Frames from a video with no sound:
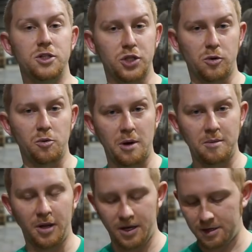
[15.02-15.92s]
to the general
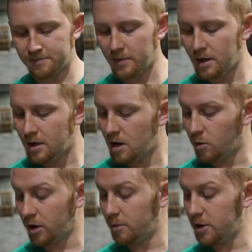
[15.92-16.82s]
public.
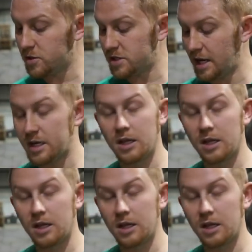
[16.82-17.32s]
We're going to be using a